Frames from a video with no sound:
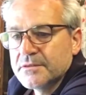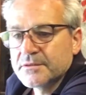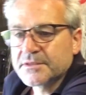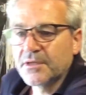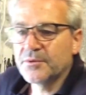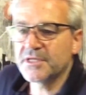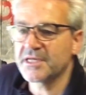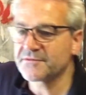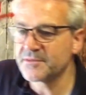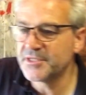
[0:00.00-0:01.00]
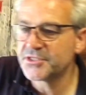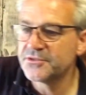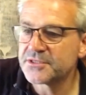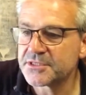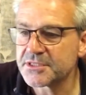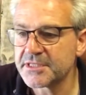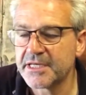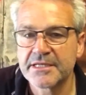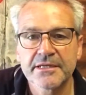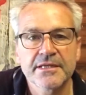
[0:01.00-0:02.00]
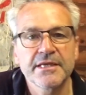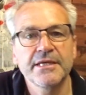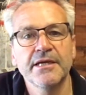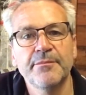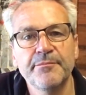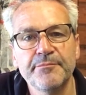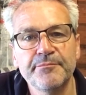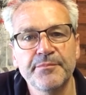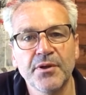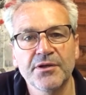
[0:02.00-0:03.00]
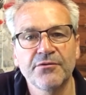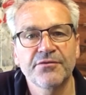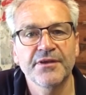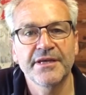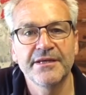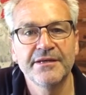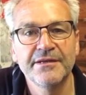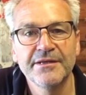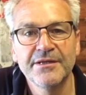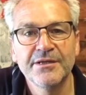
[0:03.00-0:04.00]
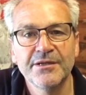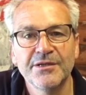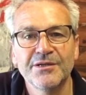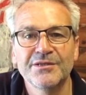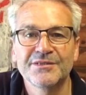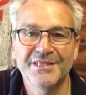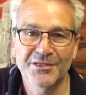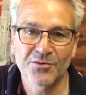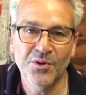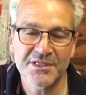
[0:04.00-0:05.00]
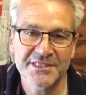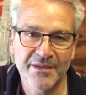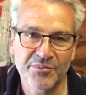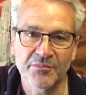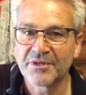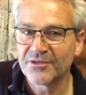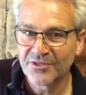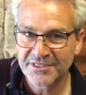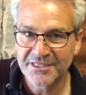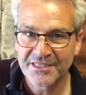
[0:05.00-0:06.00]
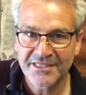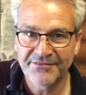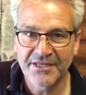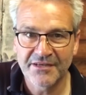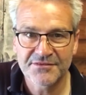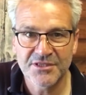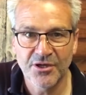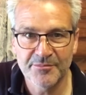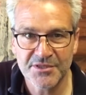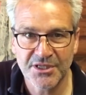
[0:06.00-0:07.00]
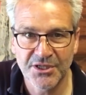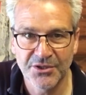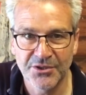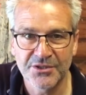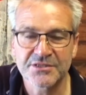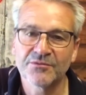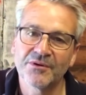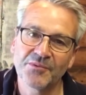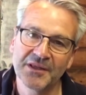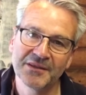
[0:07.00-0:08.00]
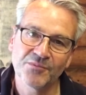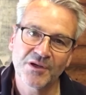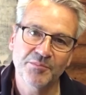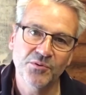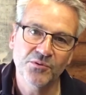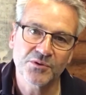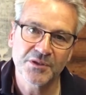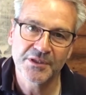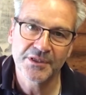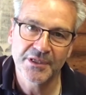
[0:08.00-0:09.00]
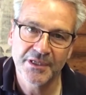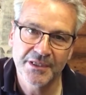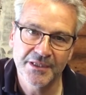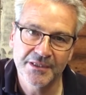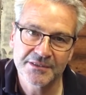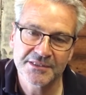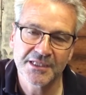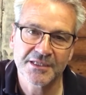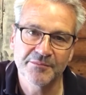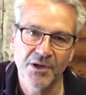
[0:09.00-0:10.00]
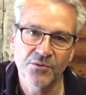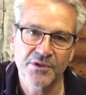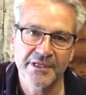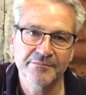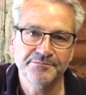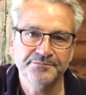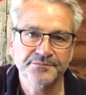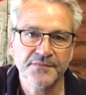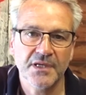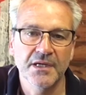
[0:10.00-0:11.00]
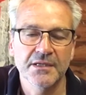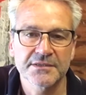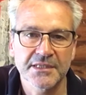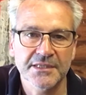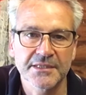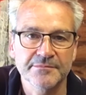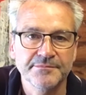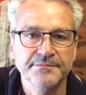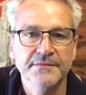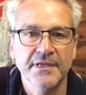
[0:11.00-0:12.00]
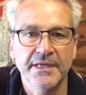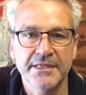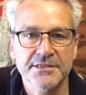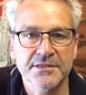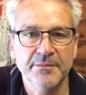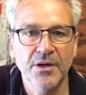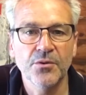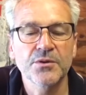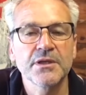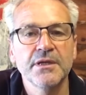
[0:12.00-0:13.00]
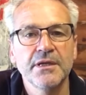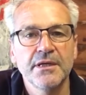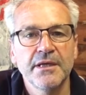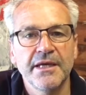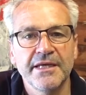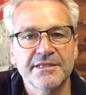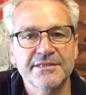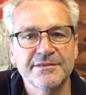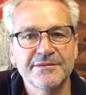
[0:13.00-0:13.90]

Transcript: So we did have some issues, as I said. The polyurethane didn't quite set properly, or I didn't give it enough time to cure. So when I poured the silicone mould in, silicone into the mould, it